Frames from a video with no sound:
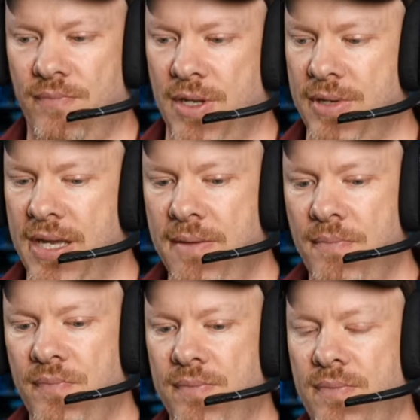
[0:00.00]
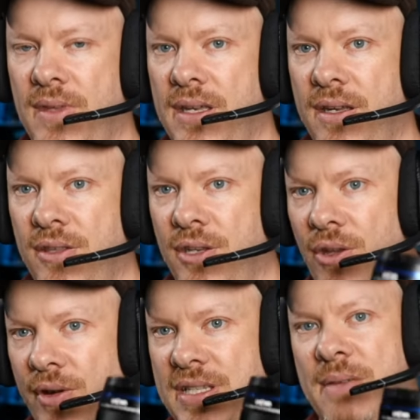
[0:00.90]
Okay, the
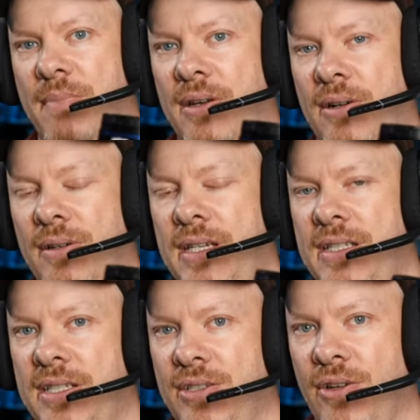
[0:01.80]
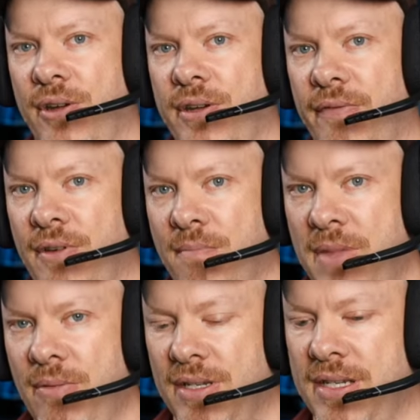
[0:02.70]
90 mil is designed for
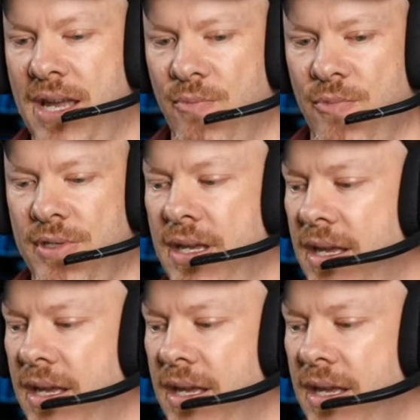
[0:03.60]
mirrorless cameras.